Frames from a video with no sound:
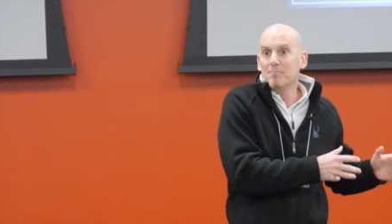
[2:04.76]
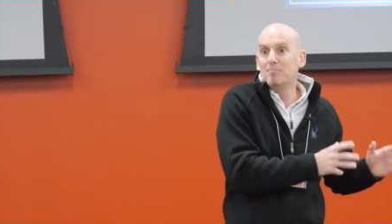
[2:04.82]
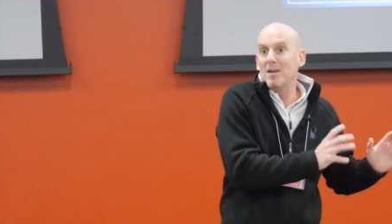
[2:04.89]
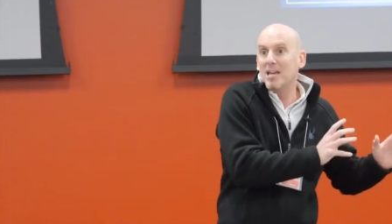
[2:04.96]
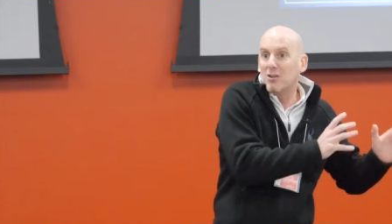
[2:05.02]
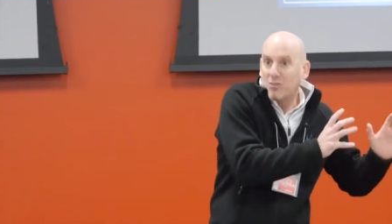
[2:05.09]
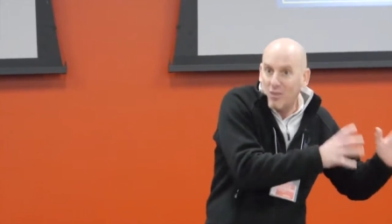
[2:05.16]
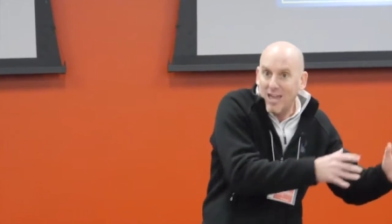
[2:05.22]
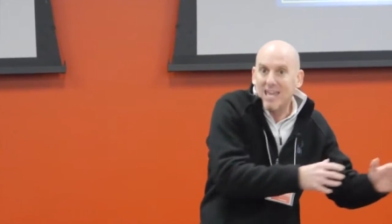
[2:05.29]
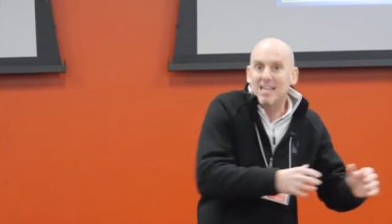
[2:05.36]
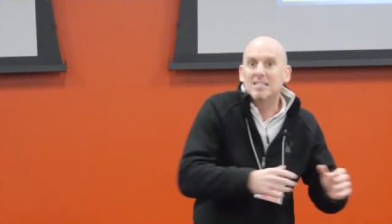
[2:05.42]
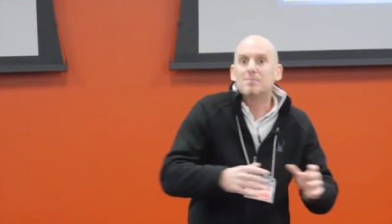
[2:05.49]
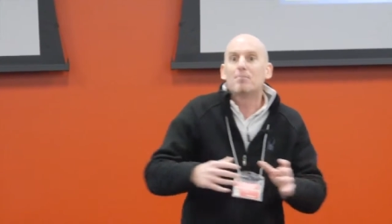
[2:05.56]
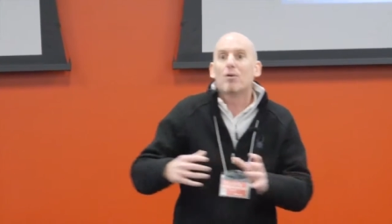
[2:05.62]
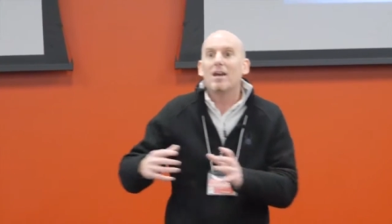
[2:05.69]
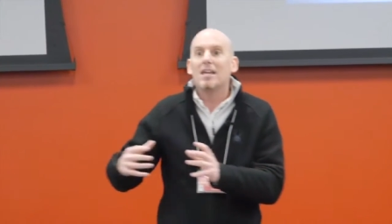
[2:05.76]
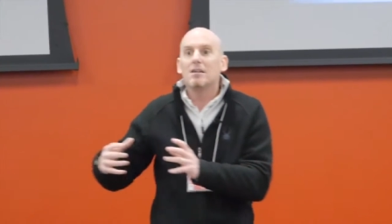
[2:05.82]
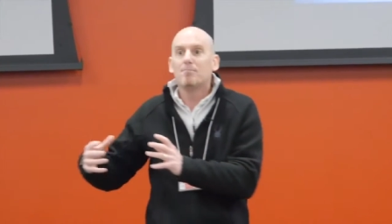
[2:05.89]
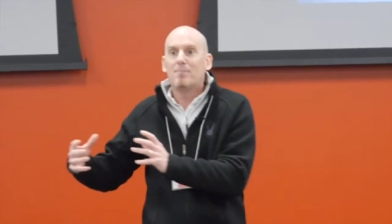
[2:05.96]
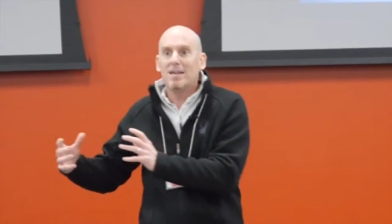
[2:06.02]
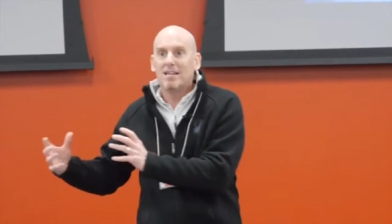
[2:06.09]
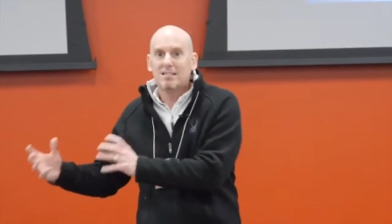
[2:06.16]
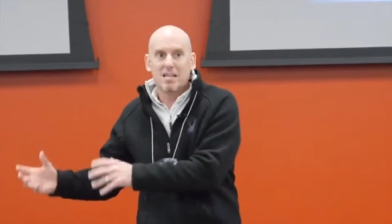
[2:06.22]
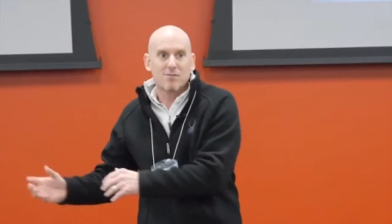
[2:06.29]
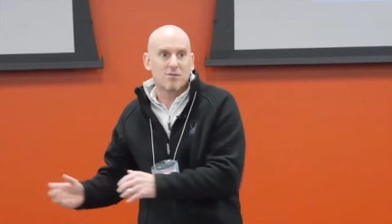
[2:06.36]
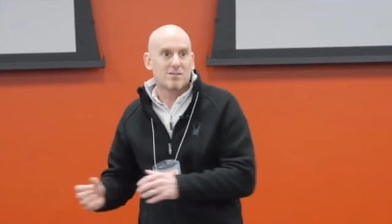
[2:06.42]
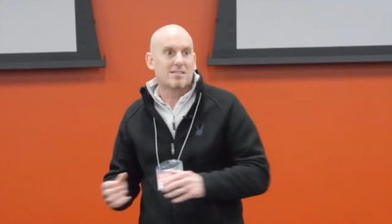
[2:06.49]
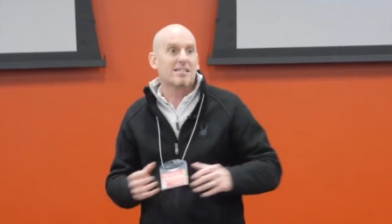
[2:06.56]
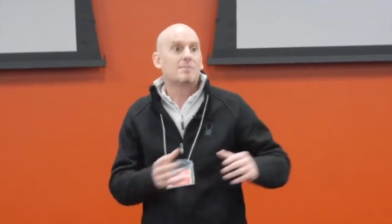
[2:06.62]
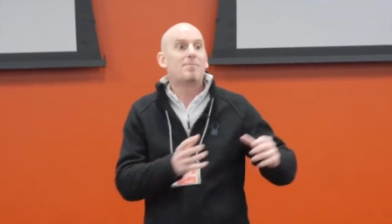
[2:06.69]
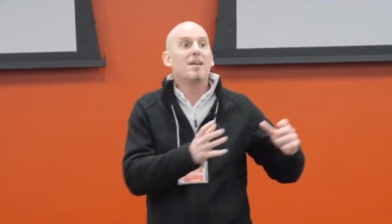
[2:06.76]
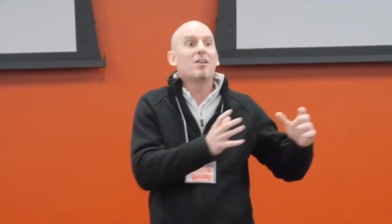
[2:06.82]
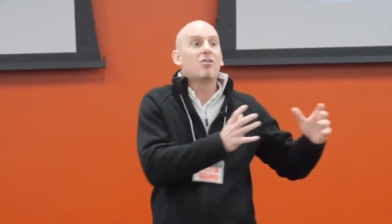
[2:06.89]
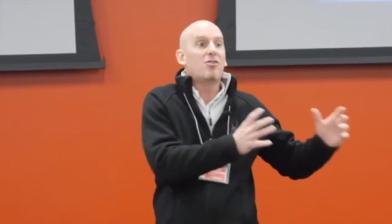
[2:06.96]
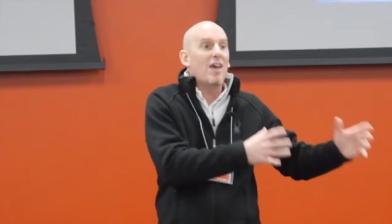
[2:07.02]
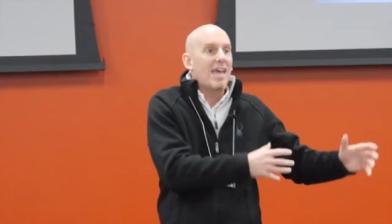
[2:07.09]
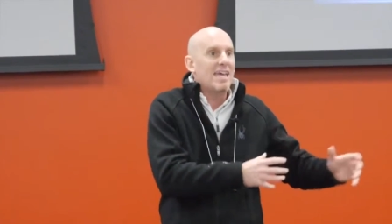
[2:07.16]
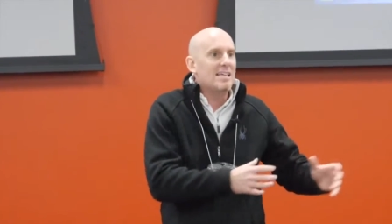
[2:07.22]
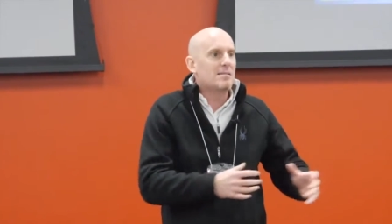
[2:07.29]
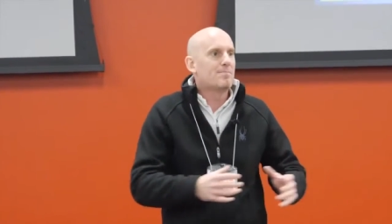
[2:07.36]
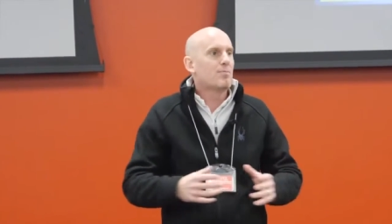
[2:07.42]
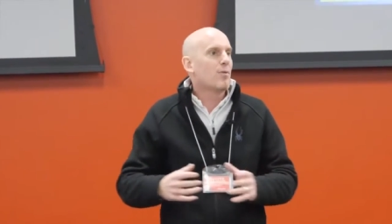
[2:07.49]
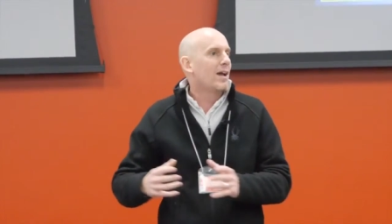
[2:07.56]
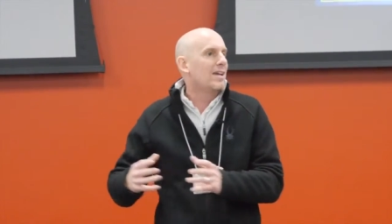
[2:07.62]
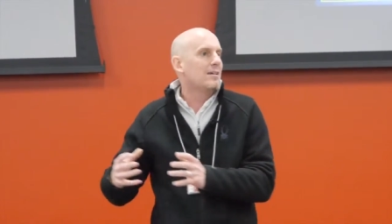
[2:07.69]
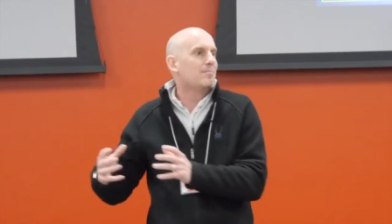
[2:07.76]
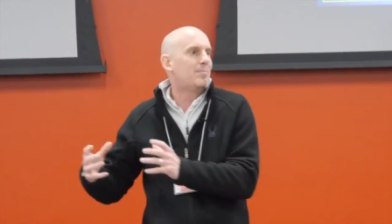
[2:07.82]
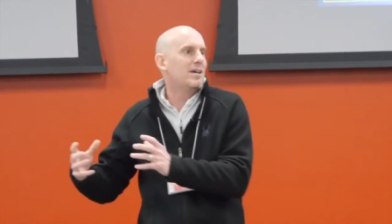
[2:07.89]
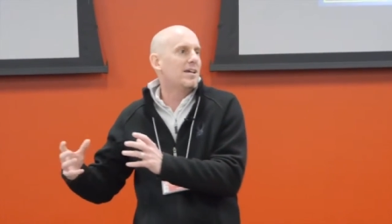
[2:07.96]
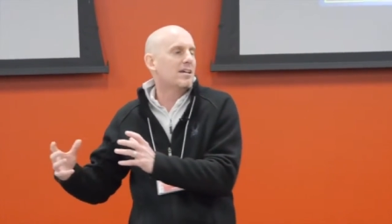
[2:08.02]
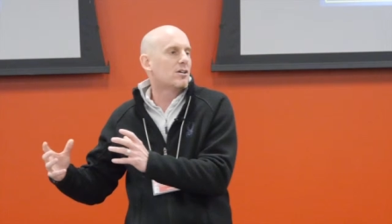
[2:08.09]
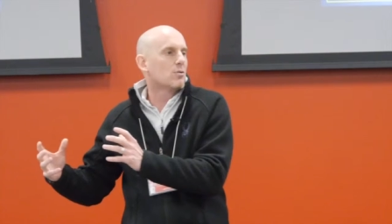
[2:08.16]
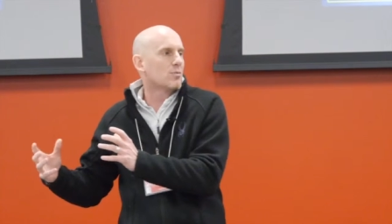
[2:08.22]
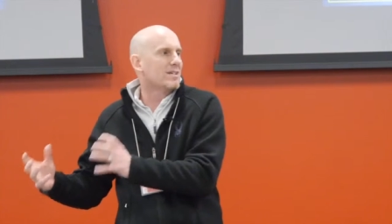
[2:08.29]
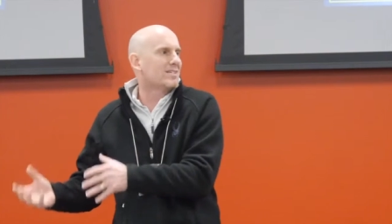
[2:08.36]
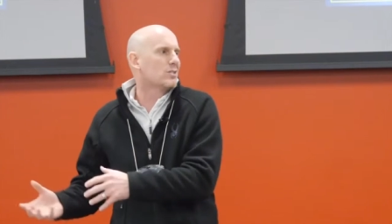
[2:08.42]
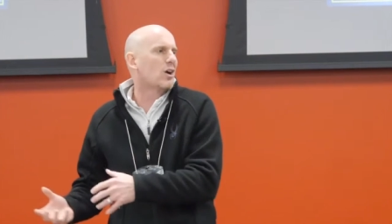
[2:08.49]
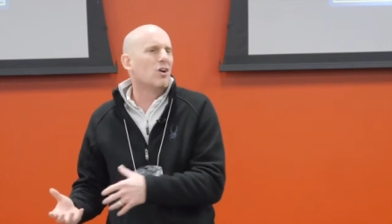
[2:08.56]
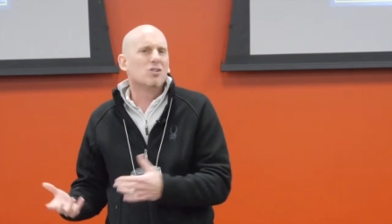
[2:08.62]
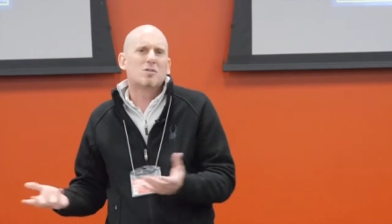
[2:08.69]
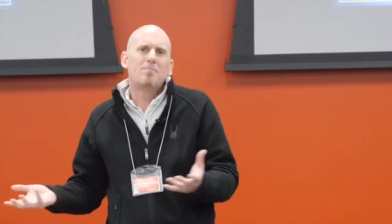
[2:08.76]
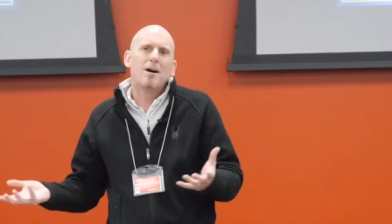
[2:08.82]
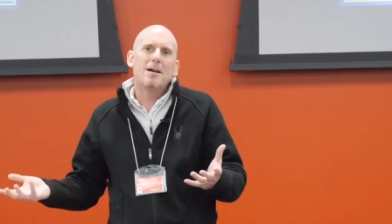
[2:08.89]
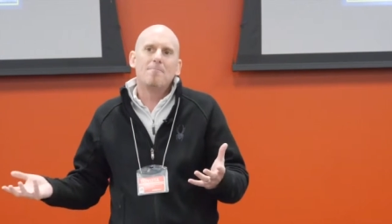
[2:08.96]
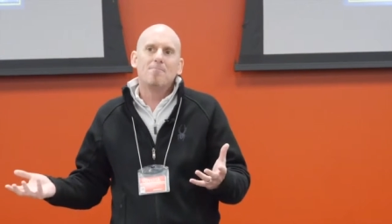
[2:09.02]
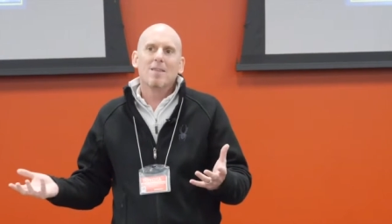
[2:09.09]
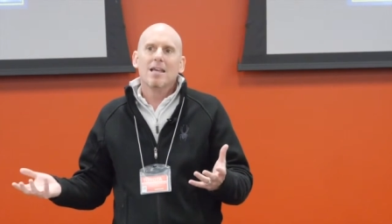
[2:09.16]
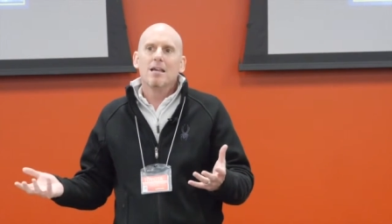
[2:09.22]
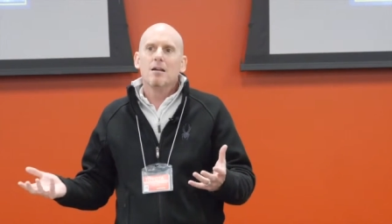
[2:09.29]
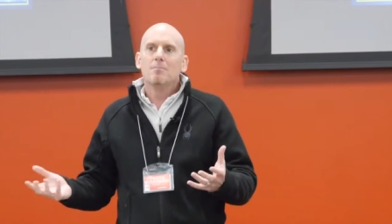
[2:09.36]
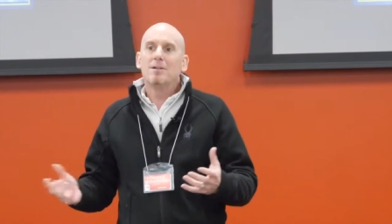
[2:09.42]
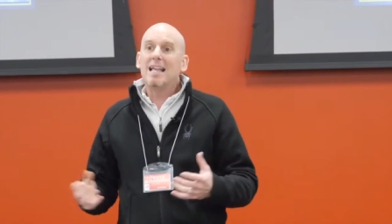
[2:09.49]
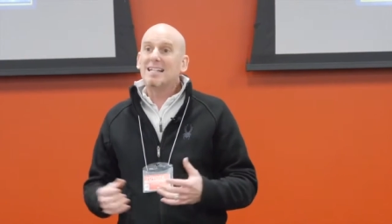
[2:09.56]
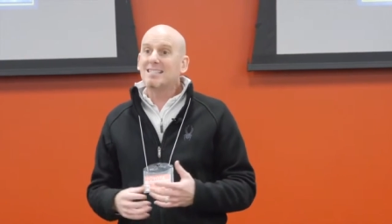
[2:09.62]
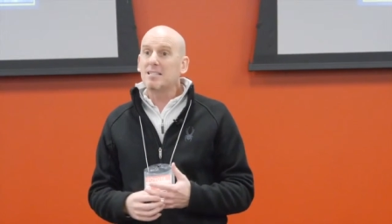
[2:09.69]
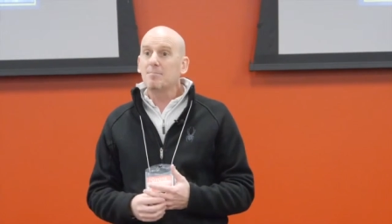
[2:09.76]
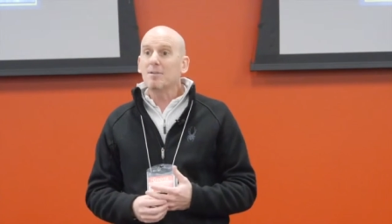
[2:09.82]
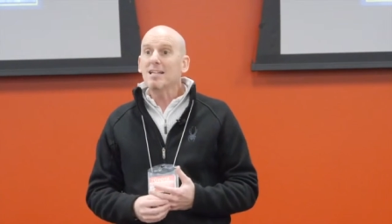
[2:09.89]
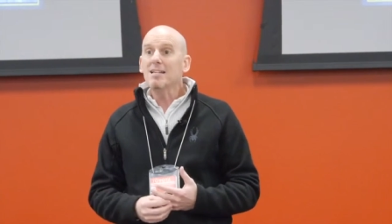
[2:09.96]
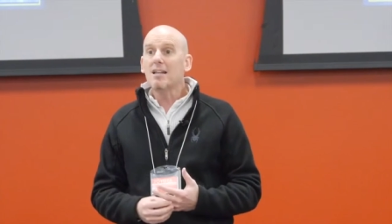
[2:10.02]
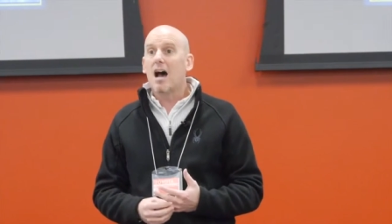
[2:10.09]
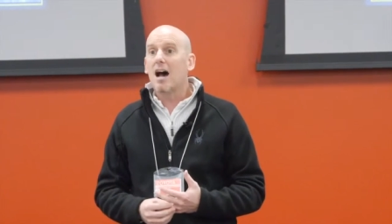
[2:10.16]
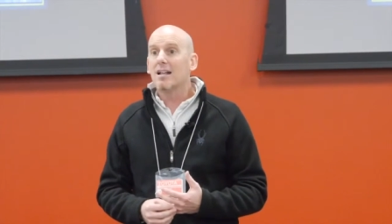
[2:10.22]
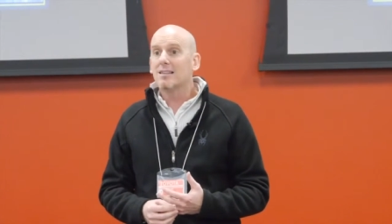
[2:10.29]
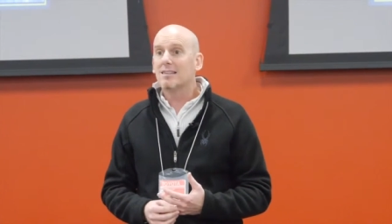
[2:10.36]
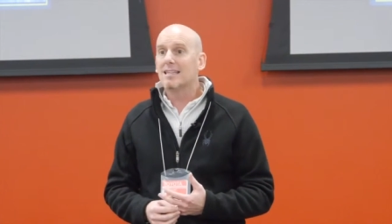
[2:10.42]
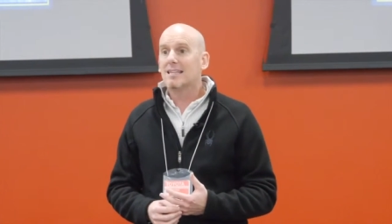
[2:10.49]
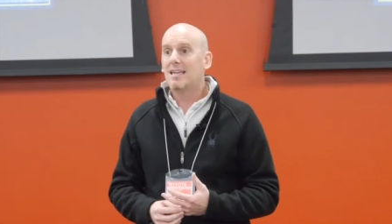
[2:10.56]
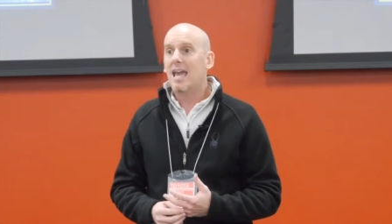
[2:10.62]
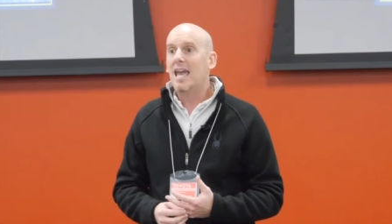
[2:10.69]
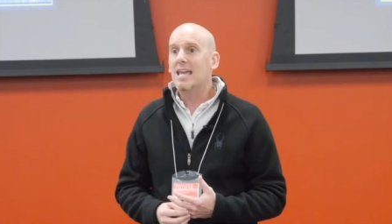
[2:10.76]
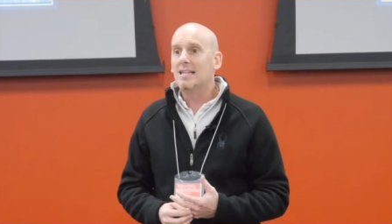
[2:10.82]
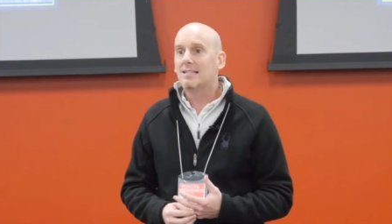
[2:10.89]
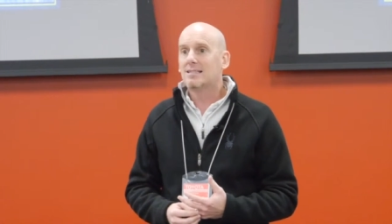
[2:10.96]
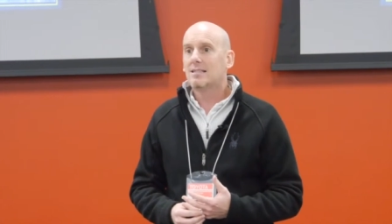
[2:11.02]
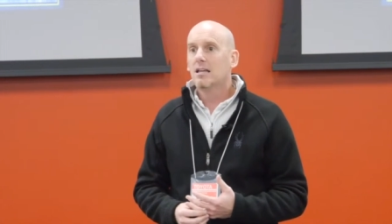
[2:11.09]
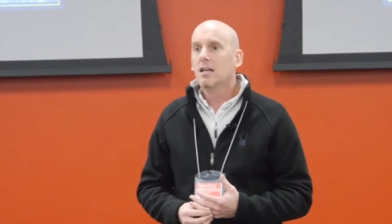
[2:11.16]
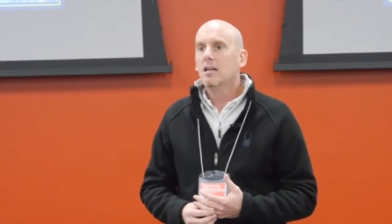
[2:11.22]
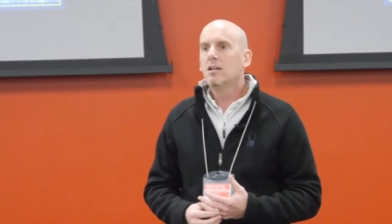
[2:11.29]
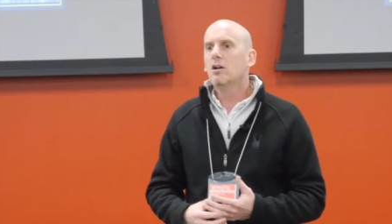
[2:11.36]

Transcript: Big things bring big differences. Big things bring big results. But but that's simply not the case.